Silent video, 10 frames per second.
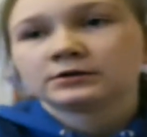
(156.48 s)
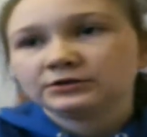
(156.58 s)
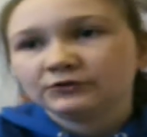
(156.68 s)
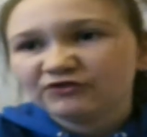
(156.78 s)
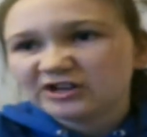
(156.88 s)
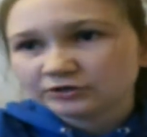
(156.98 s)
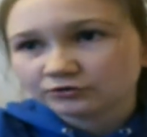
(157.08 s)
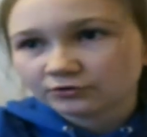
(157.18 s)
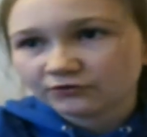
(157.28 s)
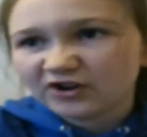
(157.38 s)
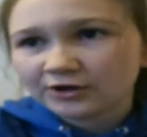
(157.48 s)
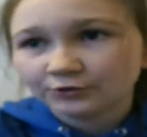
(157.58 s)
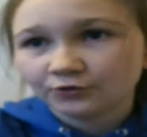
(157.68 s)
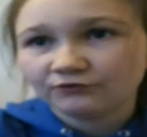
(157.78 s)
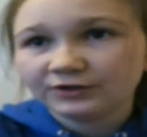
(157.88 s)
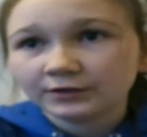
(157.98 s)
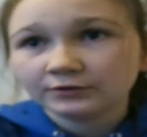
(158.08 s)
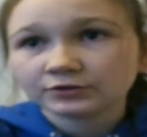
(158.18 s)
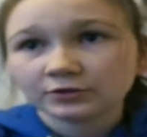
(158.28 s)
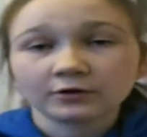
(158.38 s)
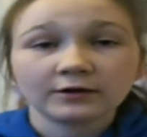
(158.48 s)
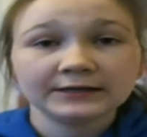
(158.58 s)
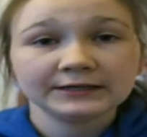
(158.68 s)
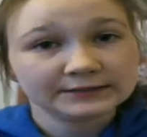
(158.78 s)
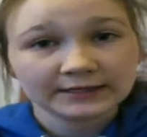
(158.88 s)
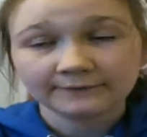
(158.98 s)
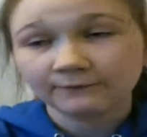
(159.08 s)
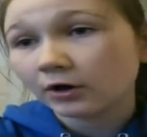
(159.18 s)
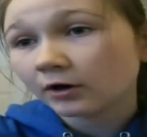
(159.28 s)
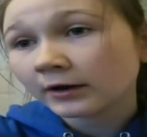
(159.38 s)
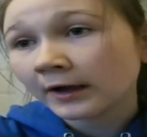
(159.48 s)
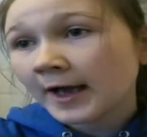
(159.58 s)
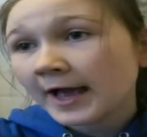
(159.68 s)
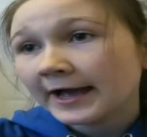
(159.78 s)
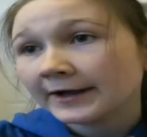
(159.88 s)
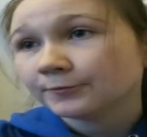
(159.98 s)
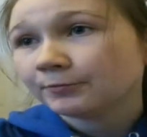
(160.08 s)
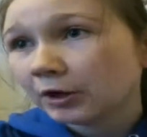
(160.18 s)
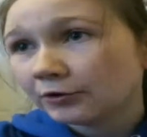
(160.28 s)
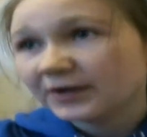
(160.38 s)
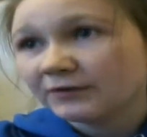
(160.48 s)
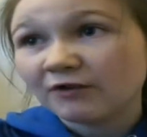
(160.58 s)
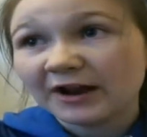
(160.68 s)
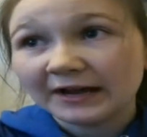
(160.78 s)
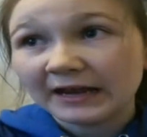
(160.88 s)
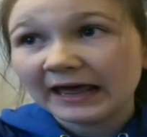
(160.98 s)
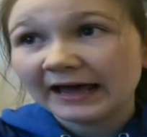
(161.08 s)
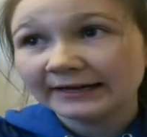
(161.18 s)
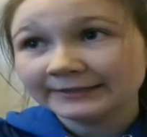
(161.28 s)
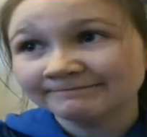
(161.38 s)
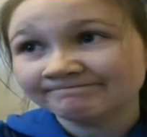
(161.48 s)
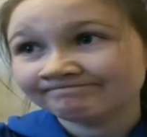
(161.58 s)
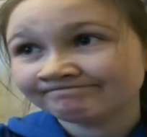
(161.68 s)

because it finished all converting all the videos so I've got to edit the daily vlog and upload it really late.